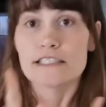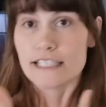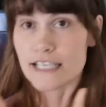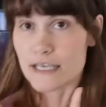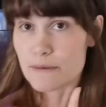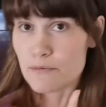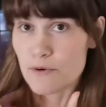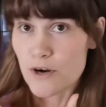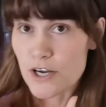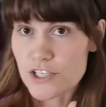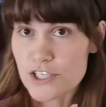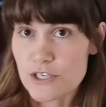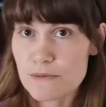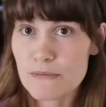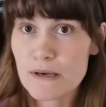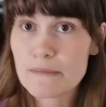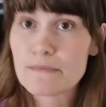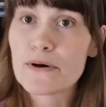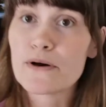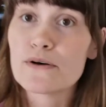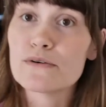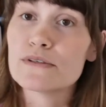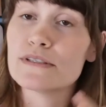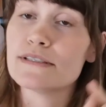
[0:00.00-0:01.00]
Keep watching my
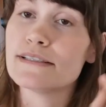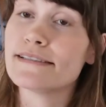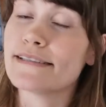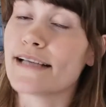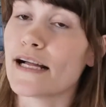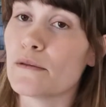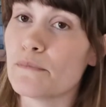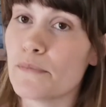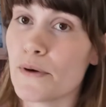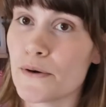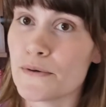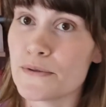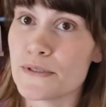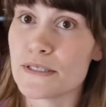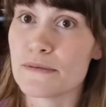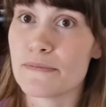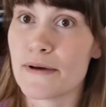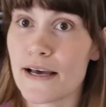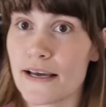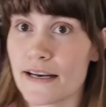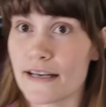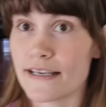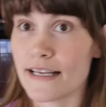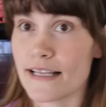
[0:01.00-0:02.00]
posts. I'll post
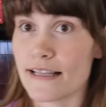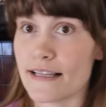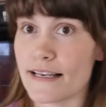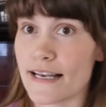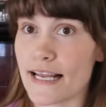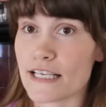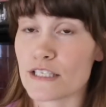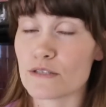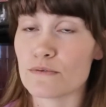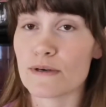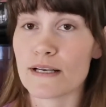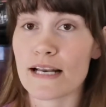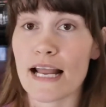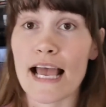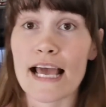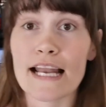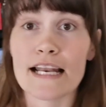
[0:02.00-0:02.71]
about it in the next one,